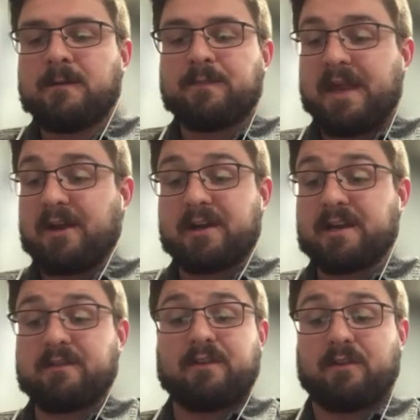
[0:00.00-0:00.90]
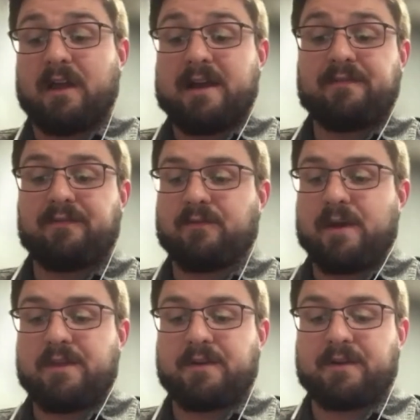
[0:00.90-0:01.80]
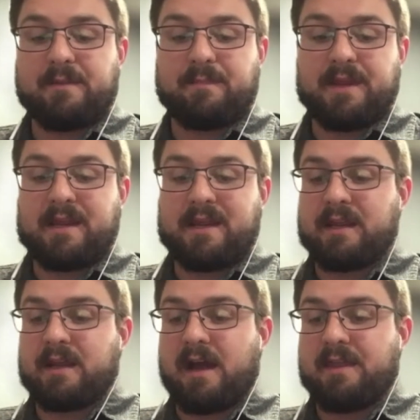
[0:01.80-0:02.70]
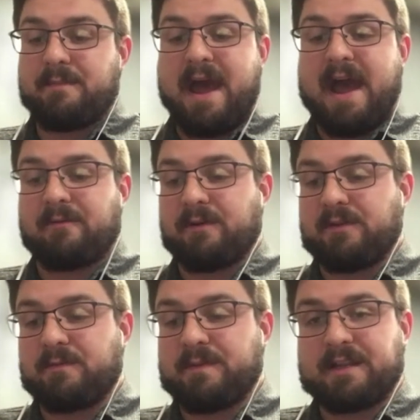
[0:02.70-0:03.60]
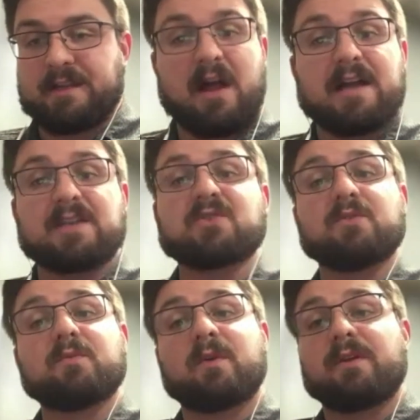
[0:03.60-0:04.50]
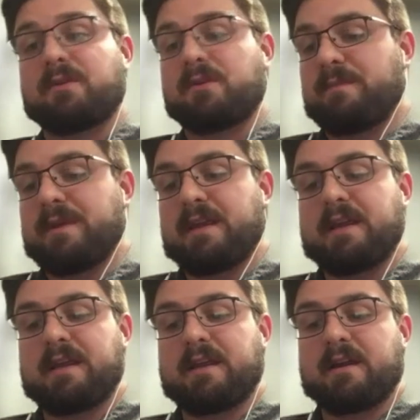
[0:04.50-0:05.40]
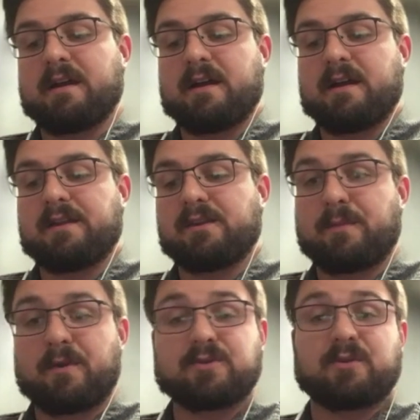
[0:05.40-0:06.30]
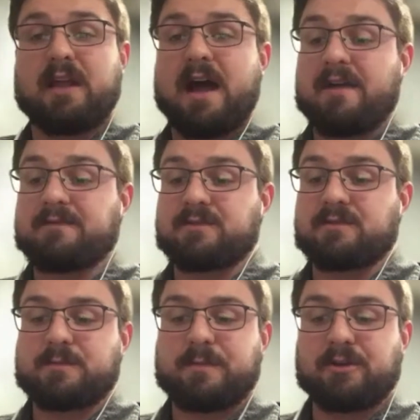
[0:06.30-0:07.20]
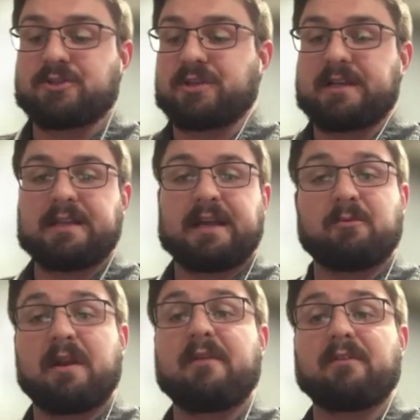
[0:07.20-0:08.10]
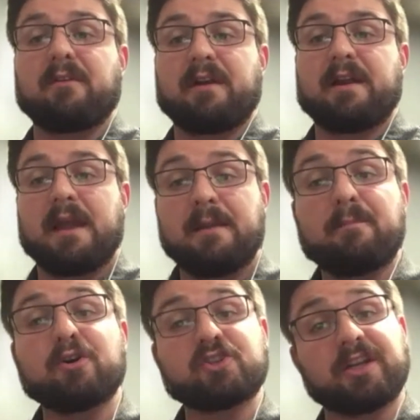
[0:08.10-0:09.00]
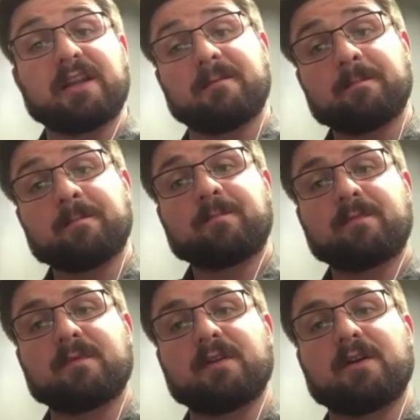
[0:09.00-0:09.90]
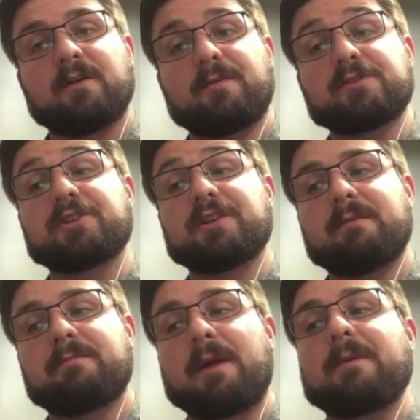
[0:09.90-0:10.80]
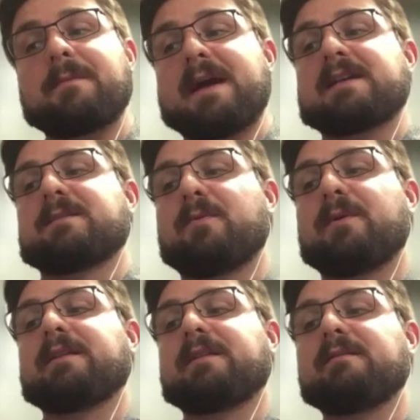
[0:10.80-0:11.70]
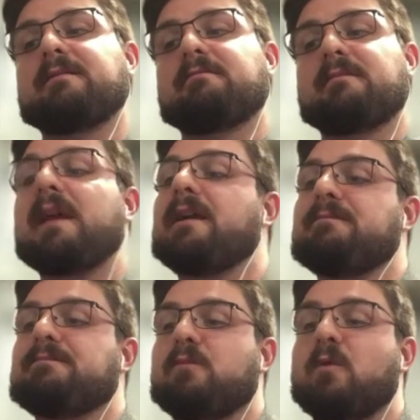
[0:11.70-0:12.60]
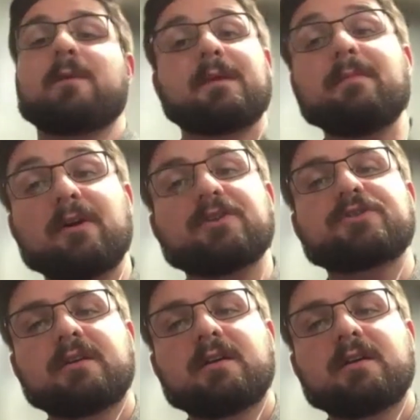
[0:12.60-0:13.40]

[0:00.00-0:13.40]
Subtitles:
area of their life, whether it be on the mat, whether it be in the classroom, whether it be in their personal lives, spiritually, like whatever, and pushing them, pushing them probably past the point that they want to be pushed.